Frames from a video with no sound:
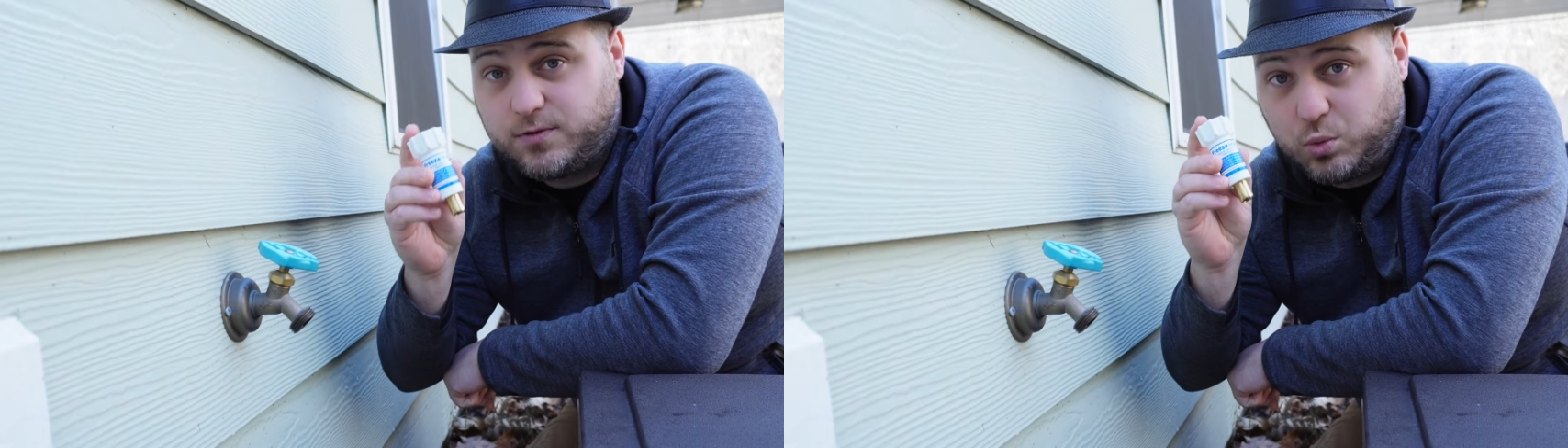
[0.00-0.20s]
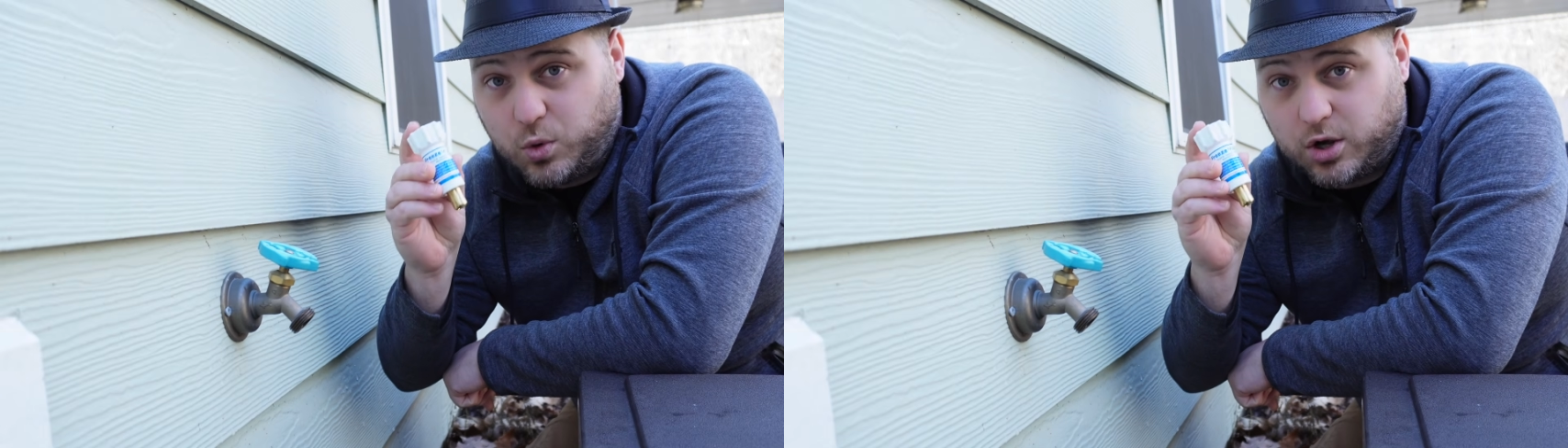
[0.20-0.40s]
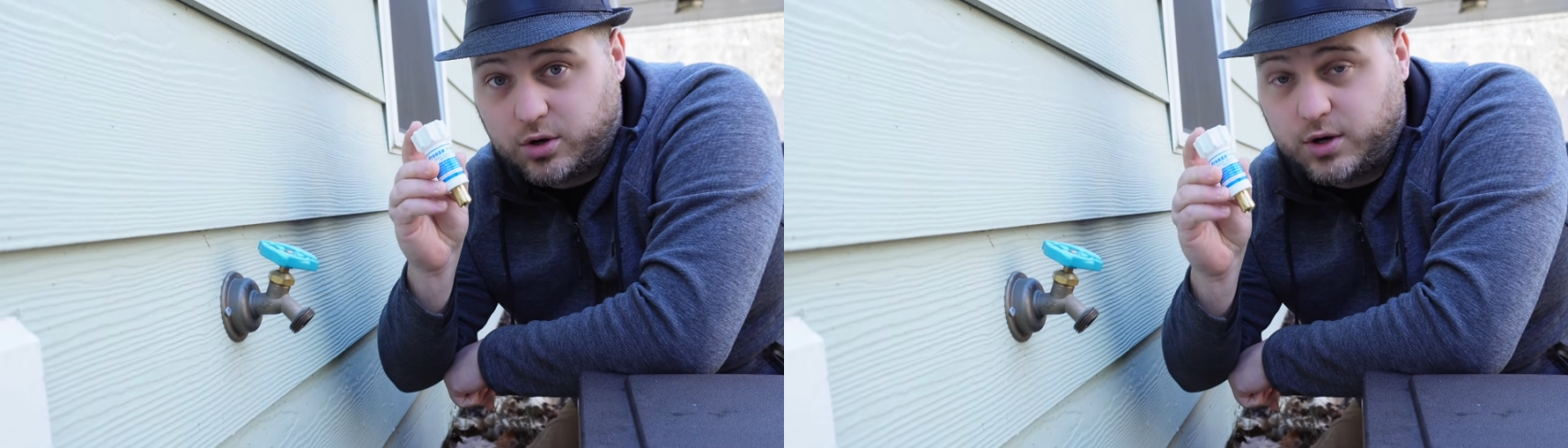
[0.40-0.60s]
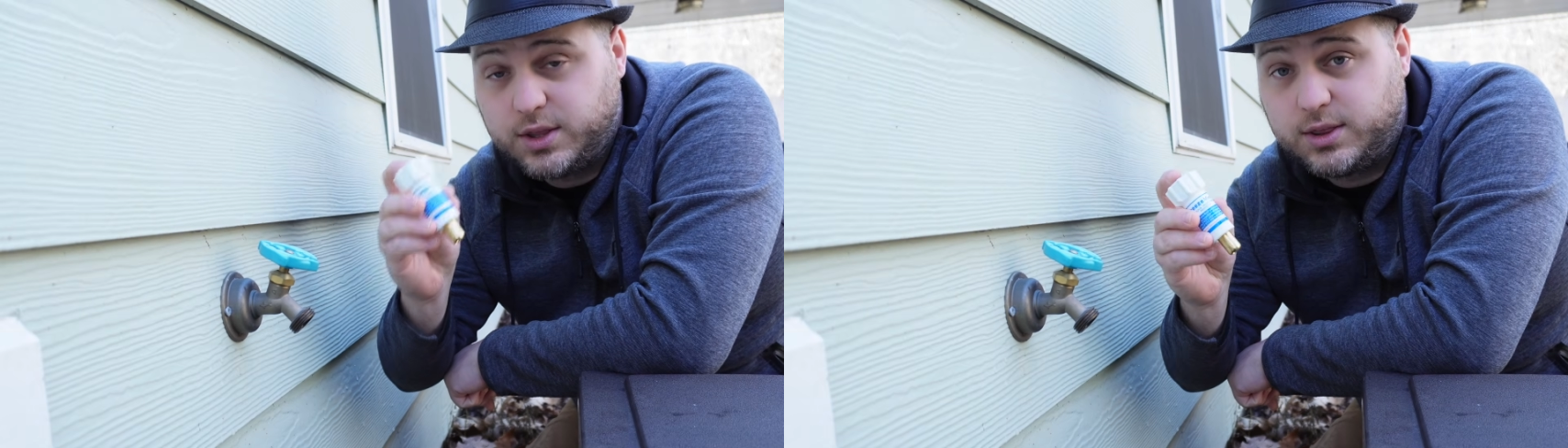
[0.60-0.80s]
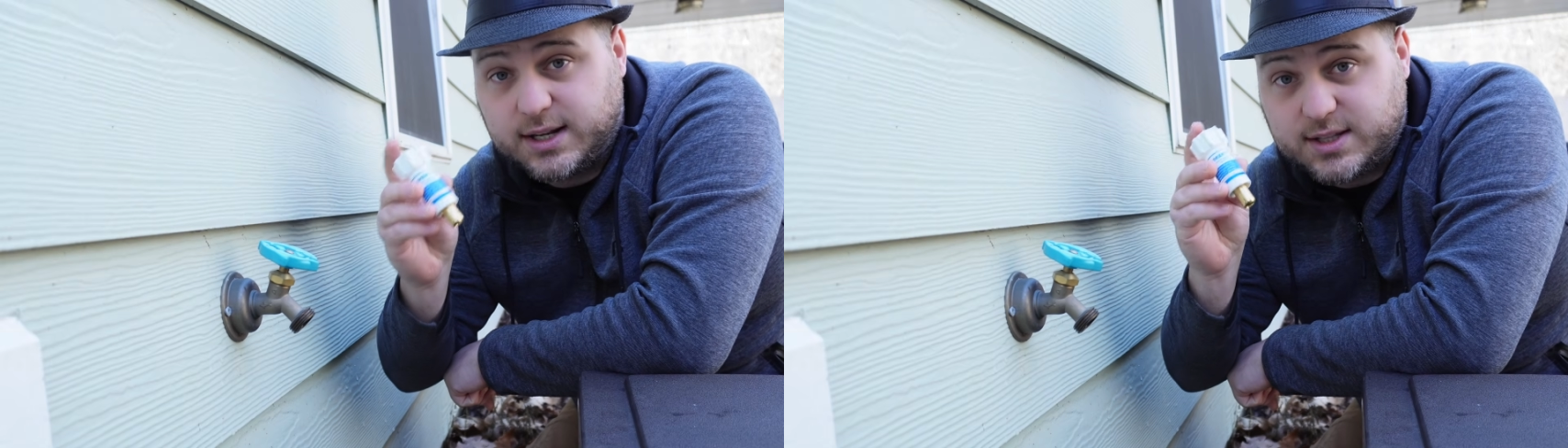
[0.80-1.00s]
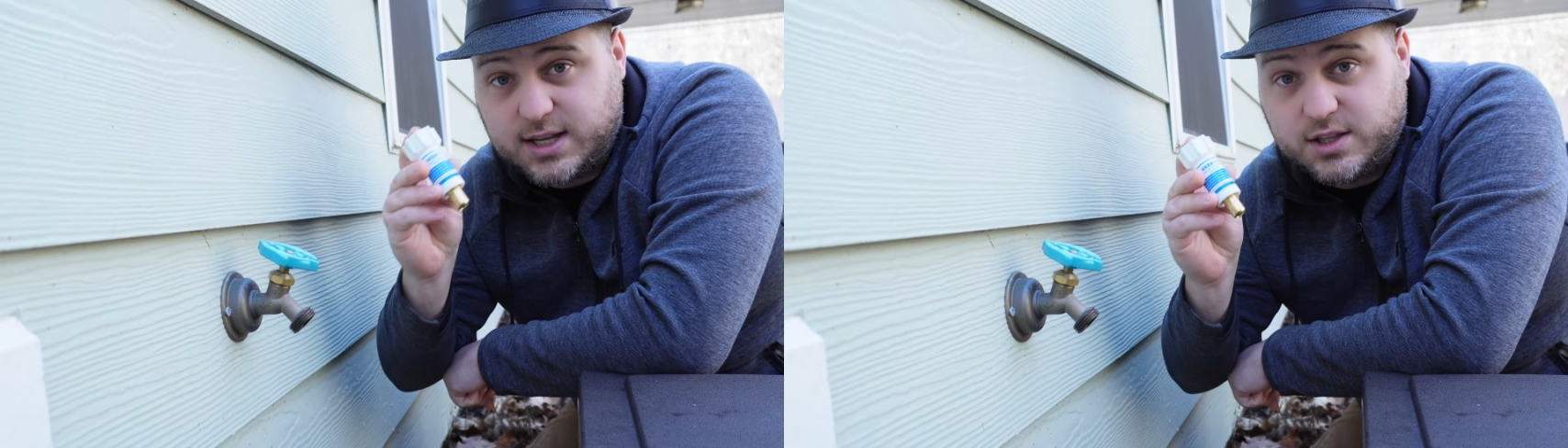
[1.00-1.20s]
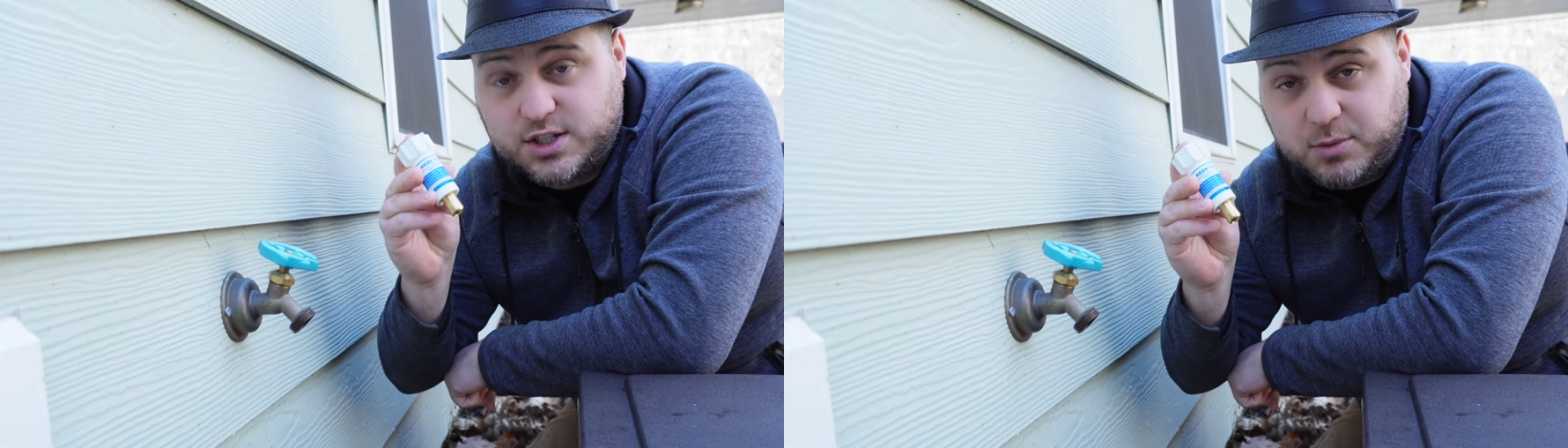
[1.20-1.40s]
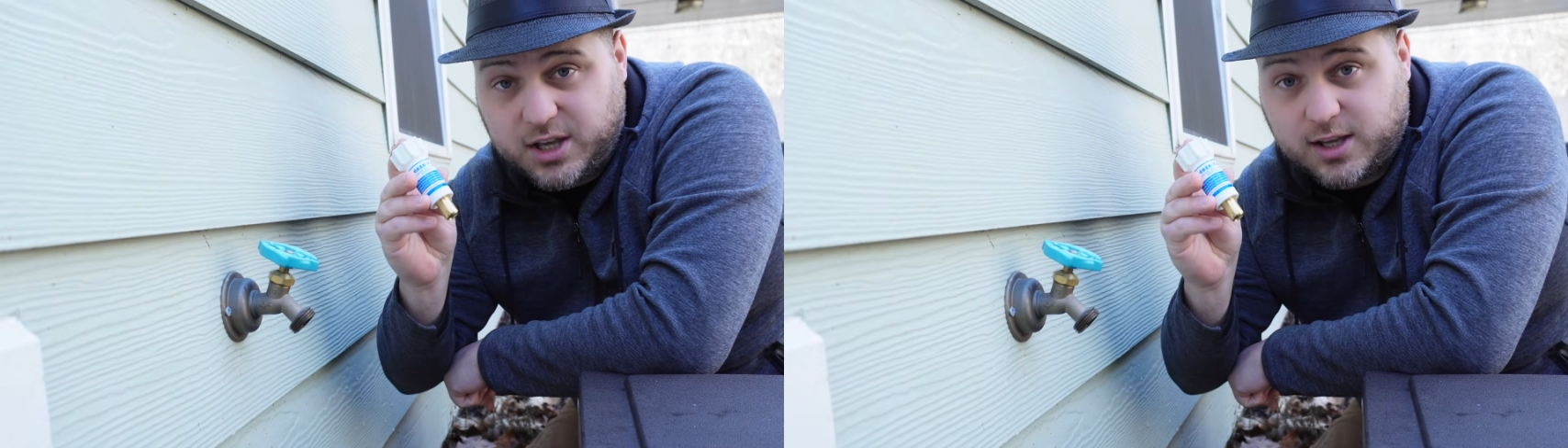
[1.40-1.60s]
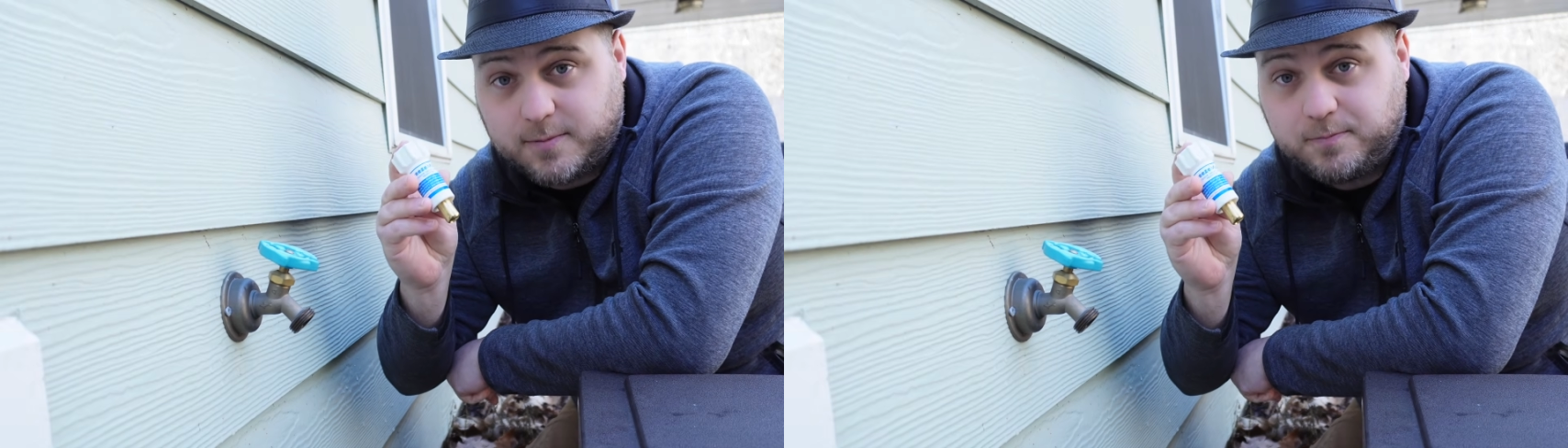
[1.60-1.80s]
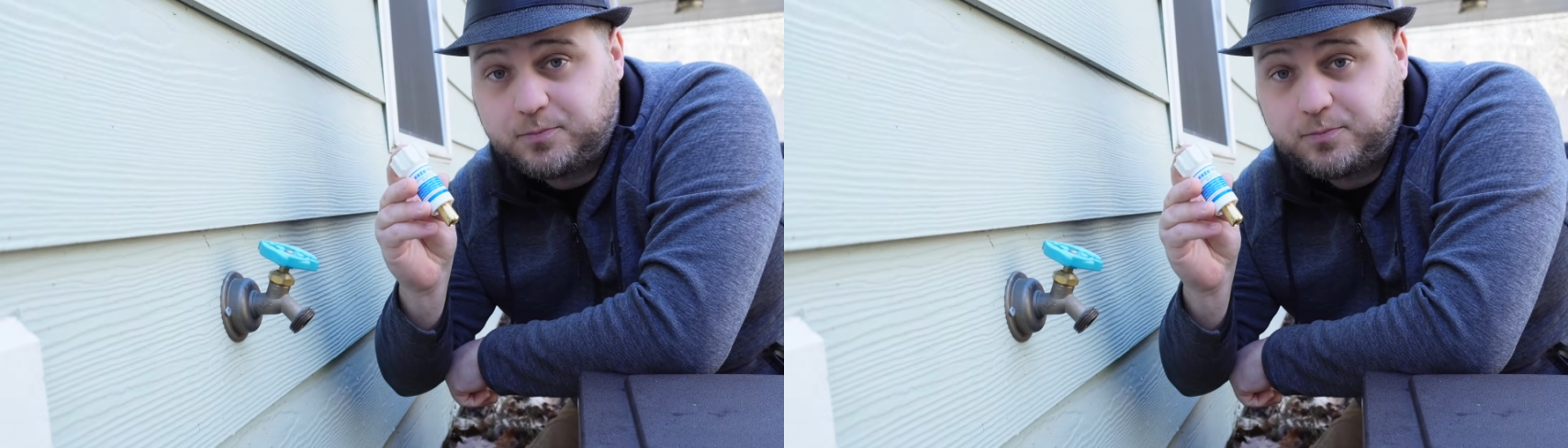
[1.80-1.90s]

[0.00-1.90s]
the water that's in the spigot.